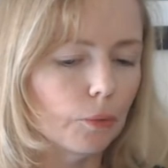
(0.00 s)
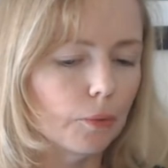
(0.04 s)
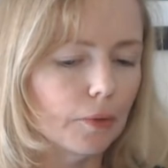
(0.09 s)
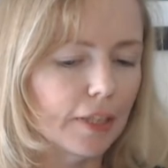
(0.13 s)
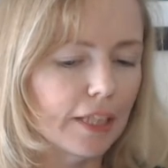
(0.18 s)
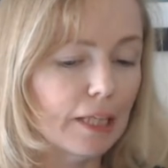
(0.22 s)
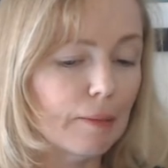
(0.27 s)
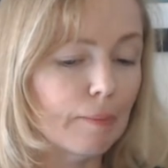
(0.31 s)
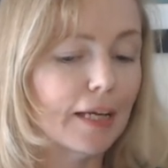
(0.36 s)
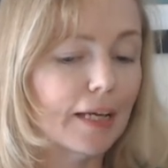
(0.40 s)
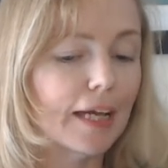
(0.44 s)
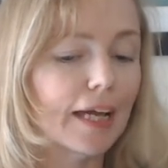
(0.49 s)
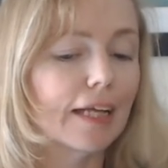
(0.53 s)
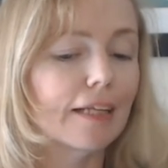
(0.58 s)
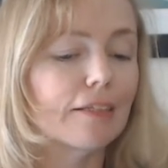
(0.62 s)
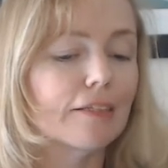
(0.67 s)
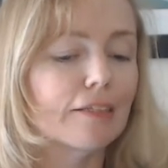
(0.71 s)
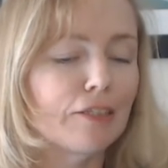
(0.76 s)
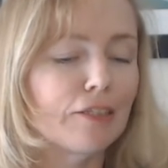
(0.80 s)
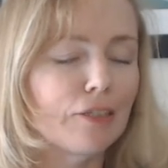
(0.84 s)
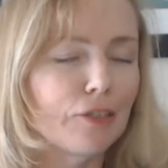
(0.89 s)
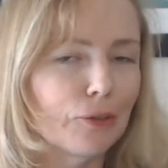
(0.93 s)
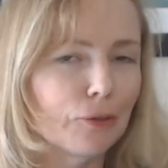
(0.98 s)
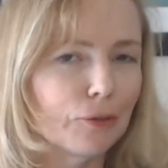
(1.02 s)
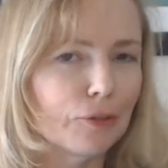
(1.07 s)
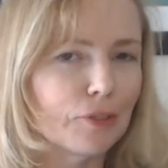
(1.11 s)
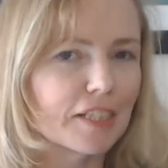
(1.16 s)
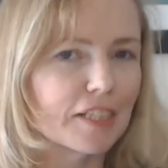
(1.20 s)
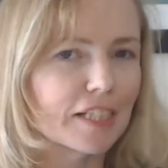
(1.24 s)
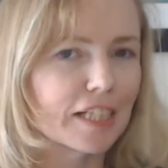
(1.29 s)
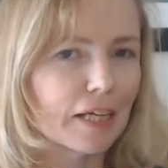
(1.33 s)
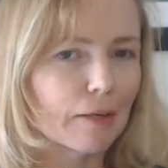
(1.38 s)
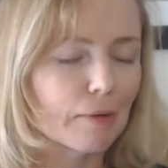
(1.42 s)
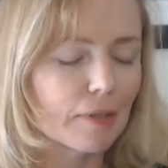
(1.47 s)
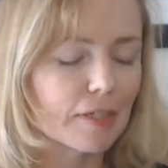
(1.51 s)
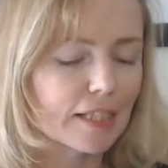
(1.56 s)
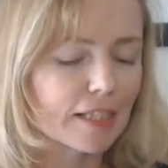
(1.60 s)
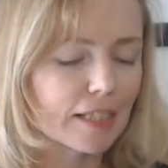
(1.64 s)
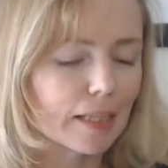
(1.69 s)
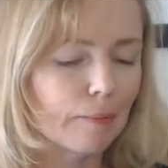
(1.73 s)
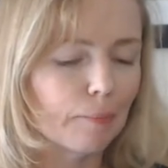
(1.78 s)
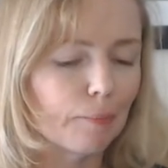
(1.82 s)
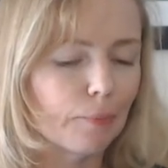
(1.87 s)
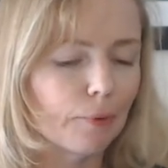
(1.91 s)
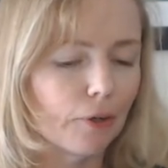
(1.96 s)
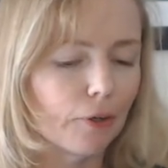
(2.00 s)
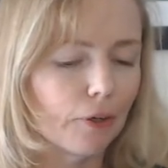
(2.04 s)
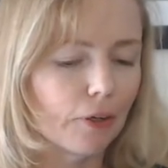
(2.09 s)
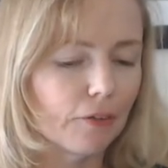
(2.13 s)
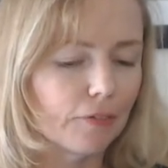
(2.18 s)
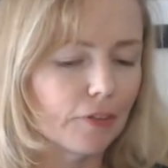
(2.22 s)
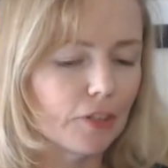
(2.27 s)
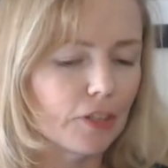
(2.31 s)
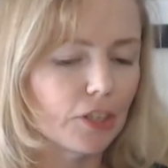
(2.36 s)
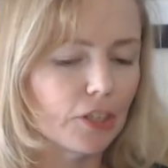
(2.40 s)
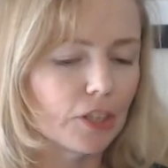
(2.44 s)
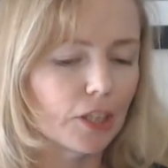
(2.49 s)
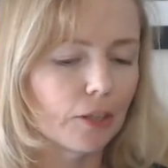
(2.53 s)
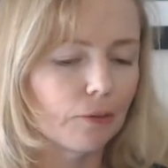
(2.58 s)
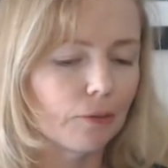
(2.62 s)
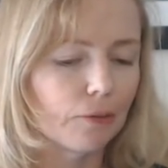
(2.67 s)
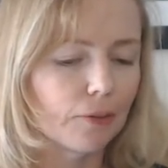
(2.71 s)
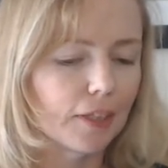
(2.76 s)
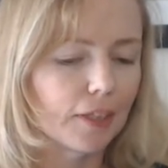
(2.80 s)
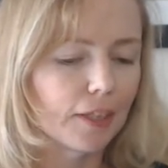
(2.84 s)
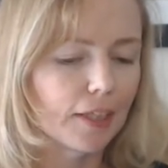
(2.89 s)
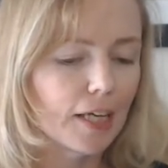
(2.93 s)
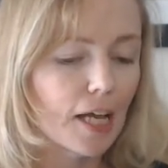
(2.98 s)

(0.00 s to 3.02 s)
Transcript: and he began to nod as though at some private joke.